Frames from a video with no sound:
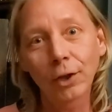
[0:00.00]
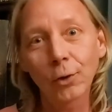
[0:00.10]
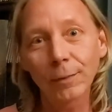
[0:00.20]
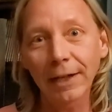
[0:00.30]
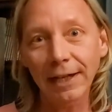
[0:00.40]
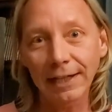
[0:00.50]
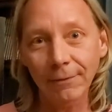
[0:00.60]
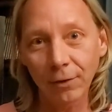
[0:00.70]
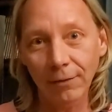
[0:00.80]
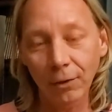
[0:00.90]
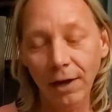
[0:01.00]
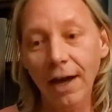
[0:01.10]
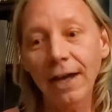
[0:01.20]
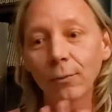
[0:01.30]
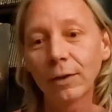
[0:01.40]
Close My Eyes Forever,
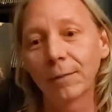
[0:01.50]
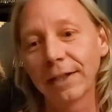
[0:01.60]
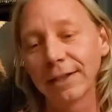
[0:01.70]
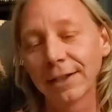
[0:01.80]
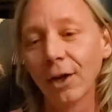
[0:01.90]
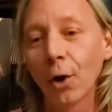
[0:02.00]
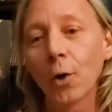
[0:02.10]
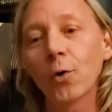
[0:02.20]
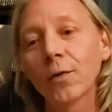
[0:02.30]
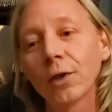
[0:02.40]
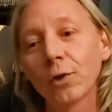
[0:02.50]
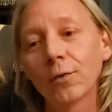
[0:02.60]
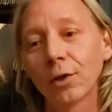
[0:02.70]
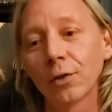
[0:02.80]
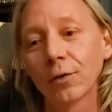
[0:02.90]
on repeat, over and
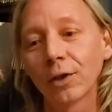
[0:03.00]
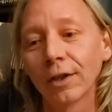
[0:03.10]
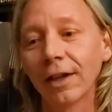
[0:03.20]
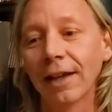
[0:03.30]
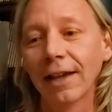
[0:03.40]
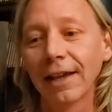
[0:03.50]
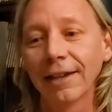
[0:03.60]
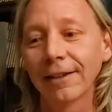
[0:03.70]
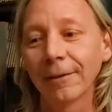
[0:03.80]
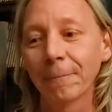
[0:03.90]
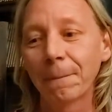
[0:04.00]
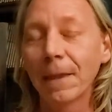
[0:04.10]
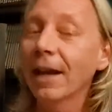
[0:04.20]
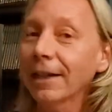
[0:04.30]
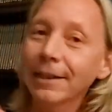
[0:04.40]
over and over. And
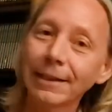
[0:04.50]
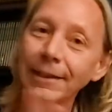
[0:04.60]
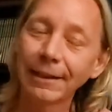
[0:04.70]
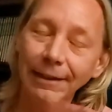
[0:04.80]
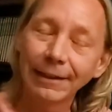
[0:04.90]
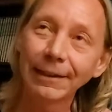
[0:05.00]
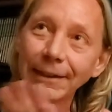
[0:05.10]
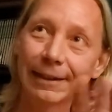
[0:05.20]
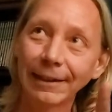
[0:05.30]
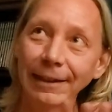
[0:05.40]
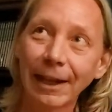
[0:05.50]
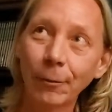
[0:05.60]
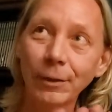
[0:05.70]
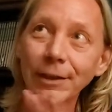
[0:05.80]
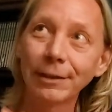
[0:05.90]
not because I
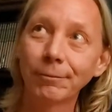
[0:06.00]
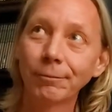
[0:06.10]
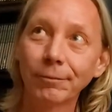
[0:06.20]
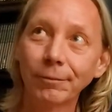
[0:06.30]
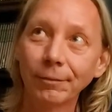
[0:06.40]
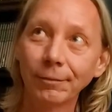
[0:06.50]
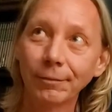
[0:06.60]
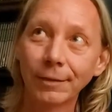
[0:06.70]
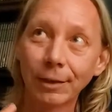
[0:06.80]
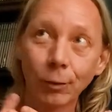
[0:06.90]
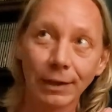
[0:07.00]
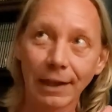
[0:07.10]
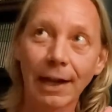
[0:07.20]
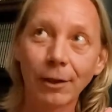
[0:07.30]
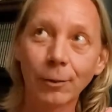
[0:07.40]
was
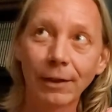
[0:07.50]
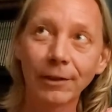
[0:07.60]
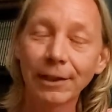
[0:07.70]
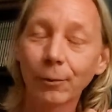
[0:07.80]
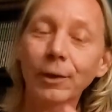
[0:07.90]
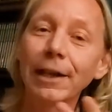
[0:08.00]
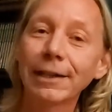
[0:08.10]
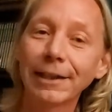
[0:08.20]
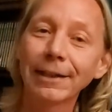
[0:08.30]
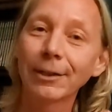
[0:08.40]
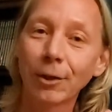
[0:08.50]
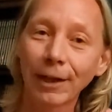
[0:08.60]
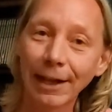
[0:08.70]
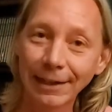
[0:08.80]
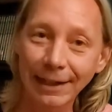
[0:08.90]
suicidal or whatever, because I realized that song
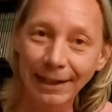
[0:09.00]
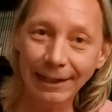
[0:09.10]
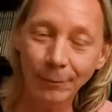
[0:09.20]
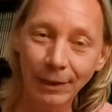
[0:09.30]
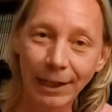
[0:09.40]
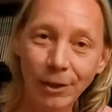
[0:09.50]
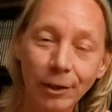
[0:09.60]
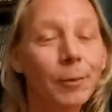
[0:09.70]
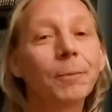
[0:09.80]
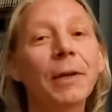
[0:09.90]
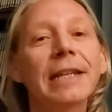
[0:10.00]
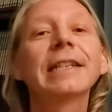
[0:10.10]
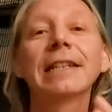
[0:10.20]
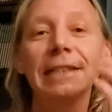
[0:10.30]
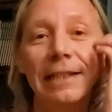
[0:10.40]
has that implications. But
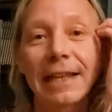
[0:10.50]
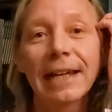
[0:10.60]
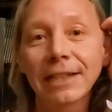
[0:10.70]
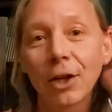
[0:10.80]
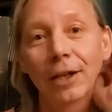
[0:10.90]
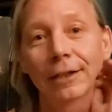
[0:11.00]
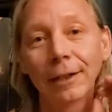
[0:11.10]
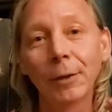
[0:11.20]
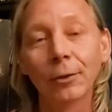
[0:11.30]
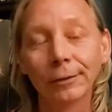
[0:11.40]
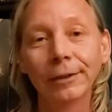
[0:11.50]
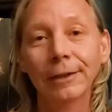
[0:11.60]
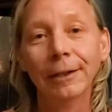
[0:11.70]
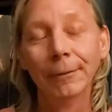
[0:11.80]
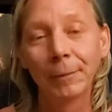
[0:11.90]
basically it's a sad song about
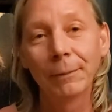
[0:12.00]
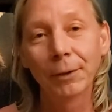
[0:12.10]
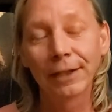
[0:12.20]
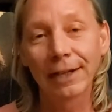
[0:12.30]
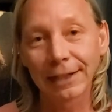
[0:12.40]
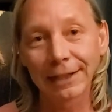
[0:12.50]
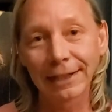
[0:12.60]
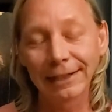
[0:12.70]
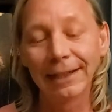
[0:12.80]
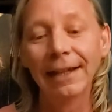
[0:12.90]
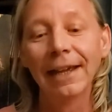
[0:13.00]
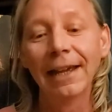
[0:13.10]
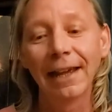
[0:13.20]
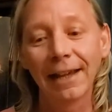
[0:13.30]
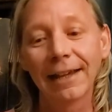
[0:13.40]
people not clicking.
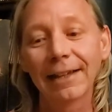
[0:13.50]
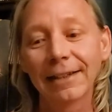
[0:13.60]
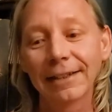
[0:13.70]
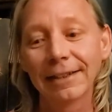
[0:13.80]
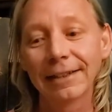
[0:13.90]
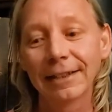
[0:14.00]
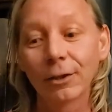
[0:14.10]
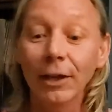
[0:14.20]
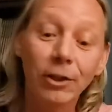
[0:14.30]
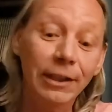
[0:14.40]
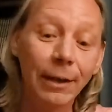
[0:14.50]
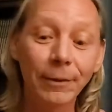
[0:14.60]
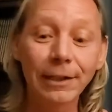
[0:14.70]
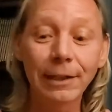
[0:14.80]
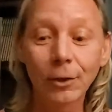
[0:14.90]
And so I just
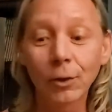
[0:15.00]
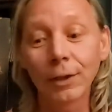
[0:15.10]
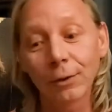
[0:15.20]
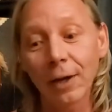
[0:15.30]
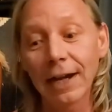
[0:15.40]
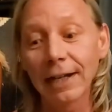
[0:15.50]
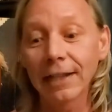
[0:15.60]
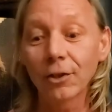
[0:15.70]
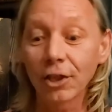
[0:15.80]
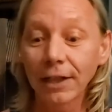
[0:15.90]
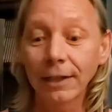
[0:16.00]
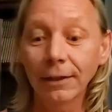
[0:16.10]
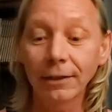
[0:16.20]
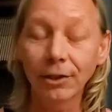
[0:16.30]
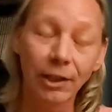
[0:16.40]
kept listening to it and crying, and then
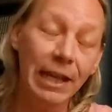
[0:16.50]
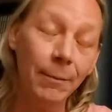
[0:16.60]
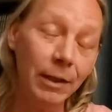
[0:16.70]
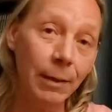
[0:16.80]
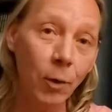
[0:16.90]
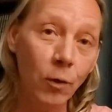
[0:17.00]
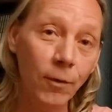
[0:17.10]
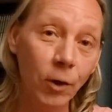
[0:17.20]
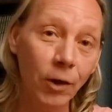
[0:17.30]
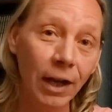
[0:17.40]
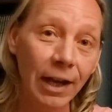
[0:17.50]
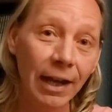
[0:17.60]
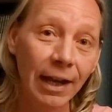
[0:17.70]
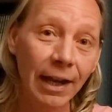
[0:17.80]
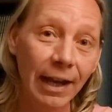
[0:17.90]
she just happened to come over,
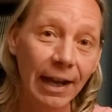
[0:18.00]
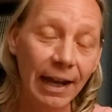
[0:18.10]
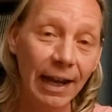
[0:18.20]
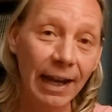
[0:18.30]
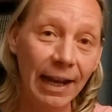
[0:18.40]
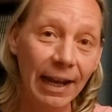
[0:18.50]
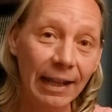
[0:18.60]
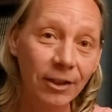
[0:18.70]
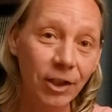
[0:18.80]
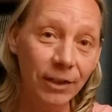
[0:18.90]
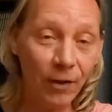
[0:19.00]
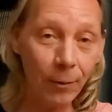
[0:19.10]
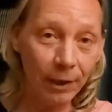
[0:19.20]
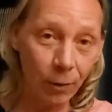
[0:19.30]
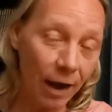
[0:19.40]
and she
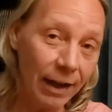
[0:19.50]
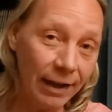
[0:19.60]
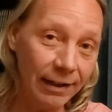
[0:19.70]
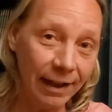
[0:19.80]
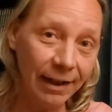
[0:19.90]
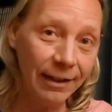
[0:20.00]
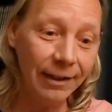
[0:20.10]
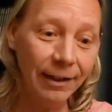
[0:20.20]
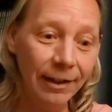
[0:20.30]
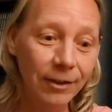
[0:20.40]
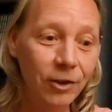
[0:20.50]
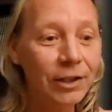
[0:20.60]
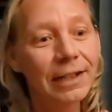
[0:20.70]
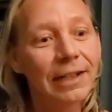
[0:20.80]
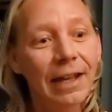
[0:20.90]
found me crying, and
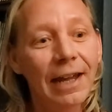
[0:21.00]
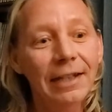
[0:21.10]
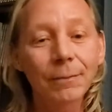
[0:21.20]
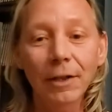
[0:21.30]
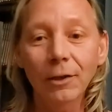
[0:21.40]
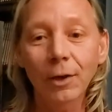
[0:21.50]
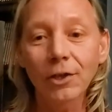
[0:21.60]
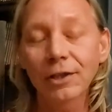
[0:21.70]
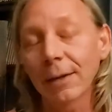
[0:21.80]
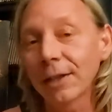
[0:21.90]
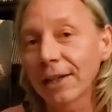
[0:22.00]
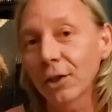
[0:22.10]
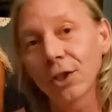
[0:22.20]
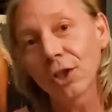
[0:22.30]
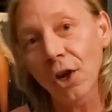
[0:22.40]
she didn't ask many questions. I mean, I
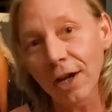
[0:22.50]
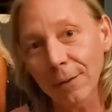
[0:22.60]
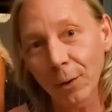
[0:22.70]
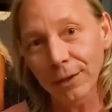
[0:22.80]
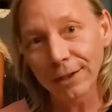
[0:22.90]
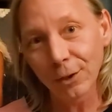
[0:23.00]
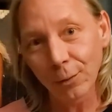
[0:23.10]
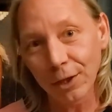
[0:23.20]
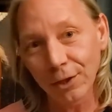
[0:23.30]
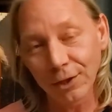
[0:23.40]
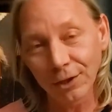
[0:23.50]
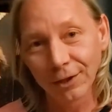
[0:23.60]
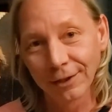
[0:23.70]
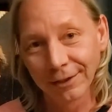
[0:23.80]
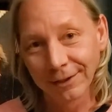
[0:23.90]
couldn't talk about the
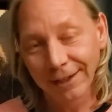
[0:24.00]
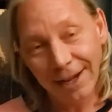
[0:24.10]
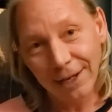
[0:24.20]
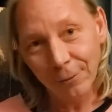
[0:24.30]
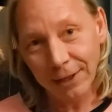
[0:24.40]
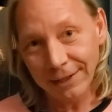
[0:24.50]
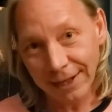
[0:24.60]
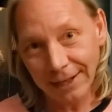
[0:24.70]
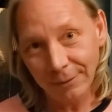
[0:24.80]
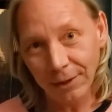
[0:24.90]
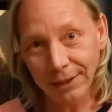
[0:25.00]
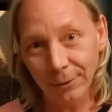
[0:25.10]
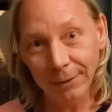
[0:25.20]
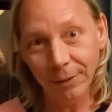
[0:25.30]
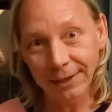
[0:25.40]
situation anyway to anybody. It
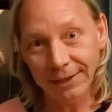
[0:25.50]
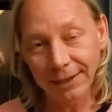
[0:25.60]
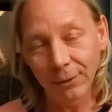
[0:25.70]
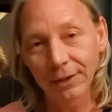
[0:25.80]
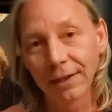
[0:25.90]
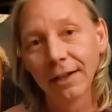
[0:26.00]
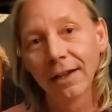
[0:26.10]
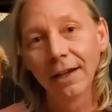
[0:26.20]
was a big secret.